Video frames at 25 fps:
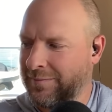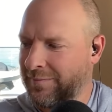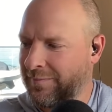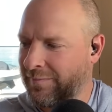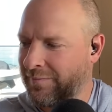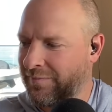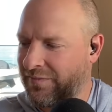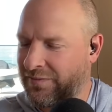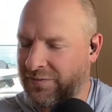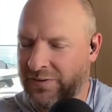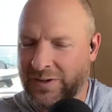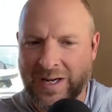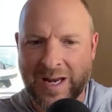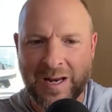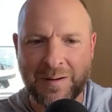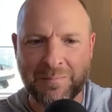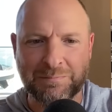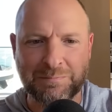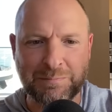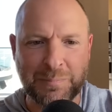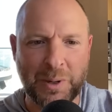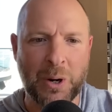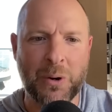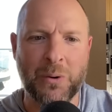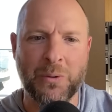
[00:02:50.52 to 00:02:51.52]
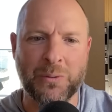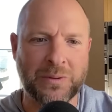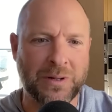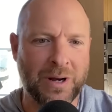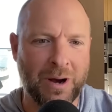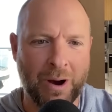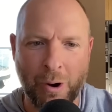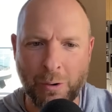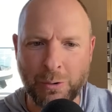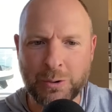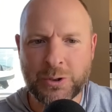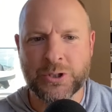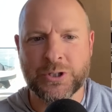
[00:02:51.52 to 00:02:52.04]
forget boat,
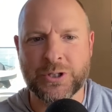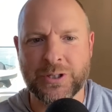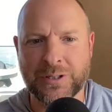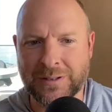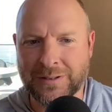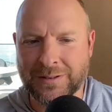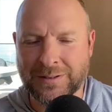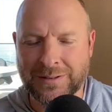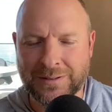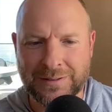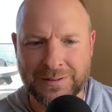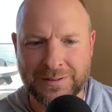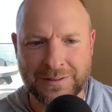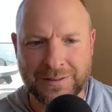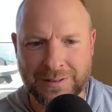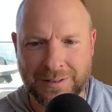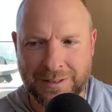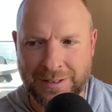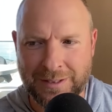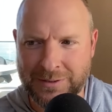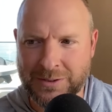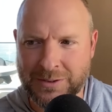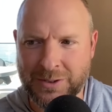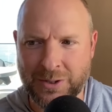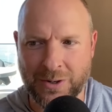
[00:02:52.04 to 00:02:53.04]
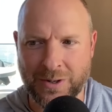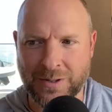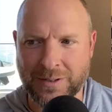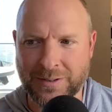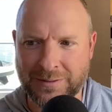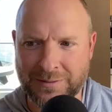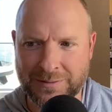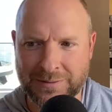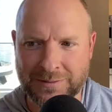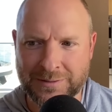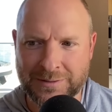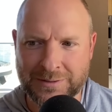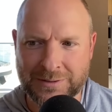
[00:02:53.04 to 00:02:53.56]
ocean as Harden.
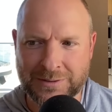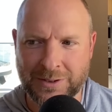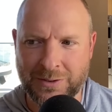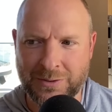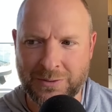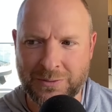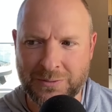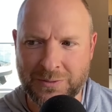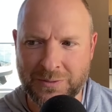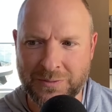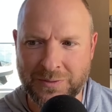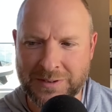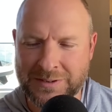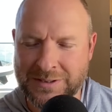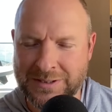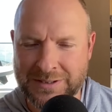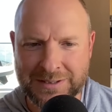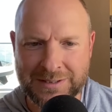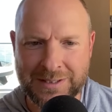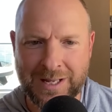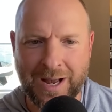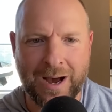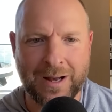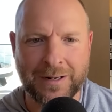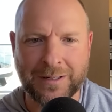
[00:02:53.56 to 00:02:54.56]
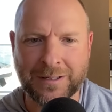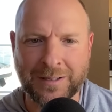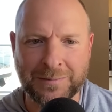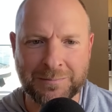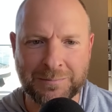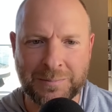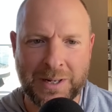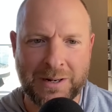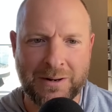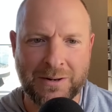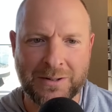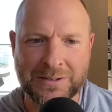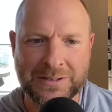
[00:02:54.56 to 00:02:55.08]
So this is not a
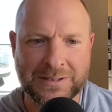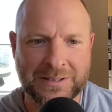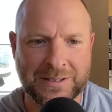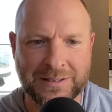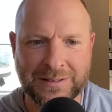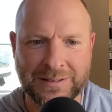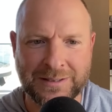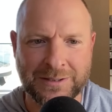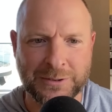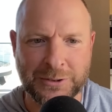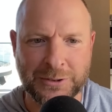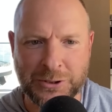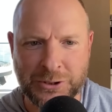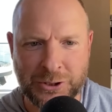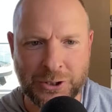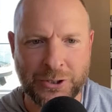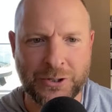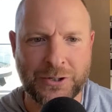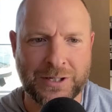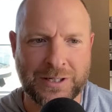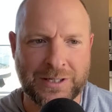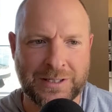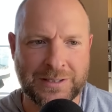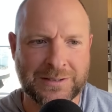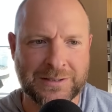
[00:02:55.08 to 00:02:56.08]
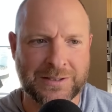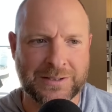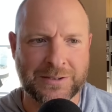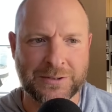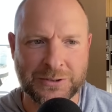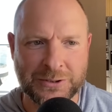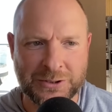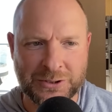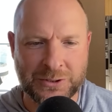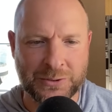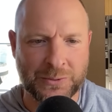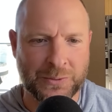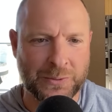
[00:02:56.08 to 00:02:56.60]
comparison, their journeys, their
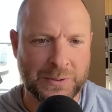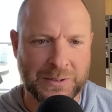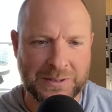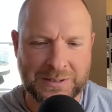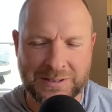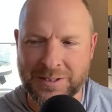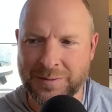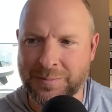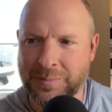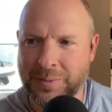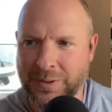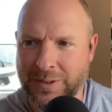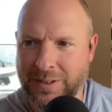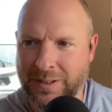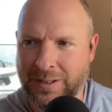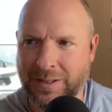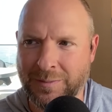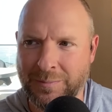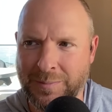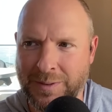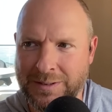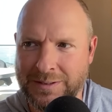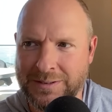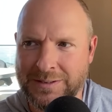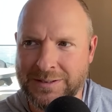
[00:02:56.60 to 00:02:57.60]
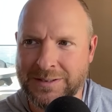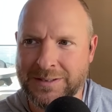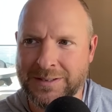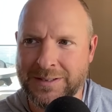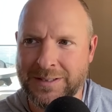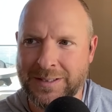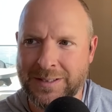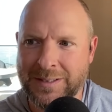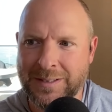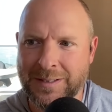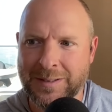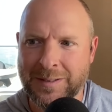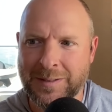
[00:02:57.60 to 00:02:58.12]
stories, their predicaments.
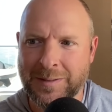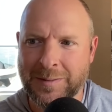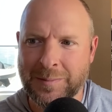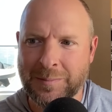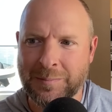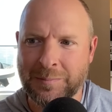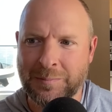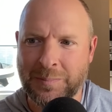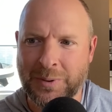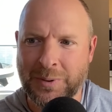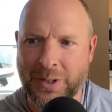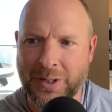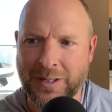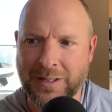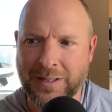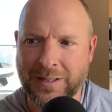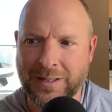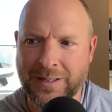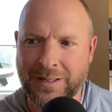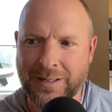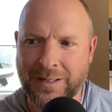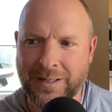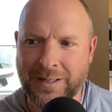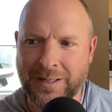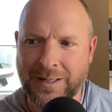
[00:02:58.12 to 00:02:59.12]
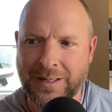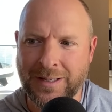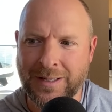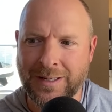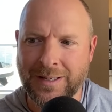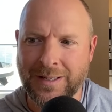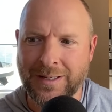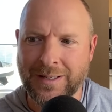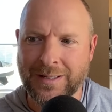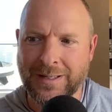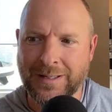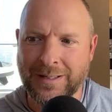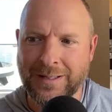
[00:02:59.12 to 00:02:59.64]
But
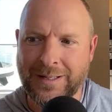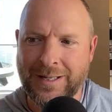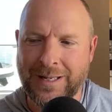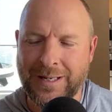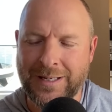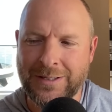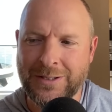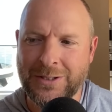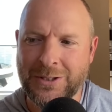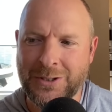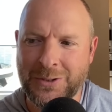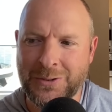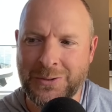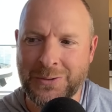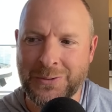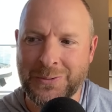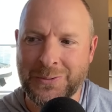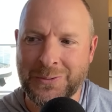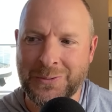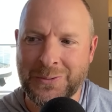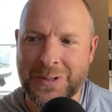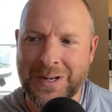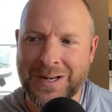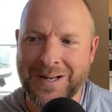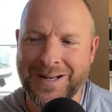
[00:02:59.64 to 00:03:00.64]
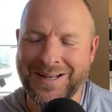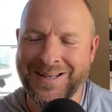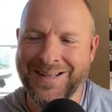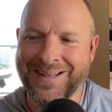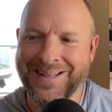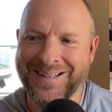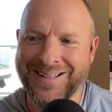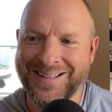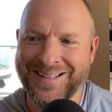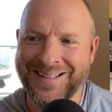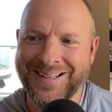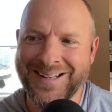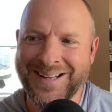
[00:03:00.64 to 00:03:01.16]
can you
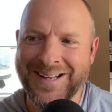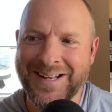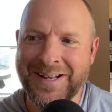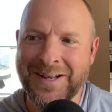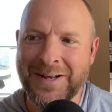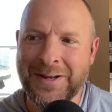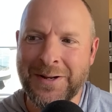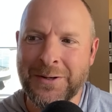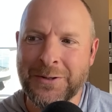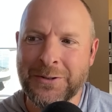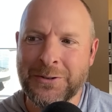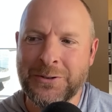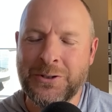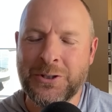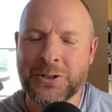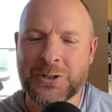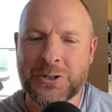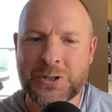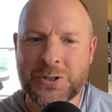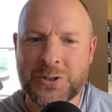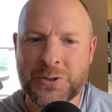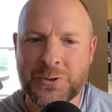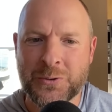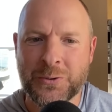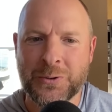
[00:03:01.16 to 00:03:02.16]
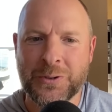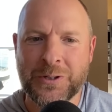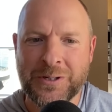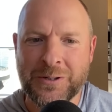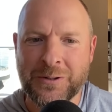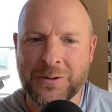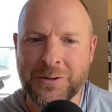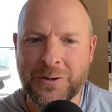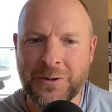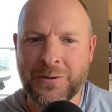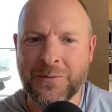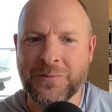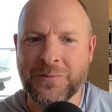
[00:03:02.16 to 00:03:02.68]
destroy your own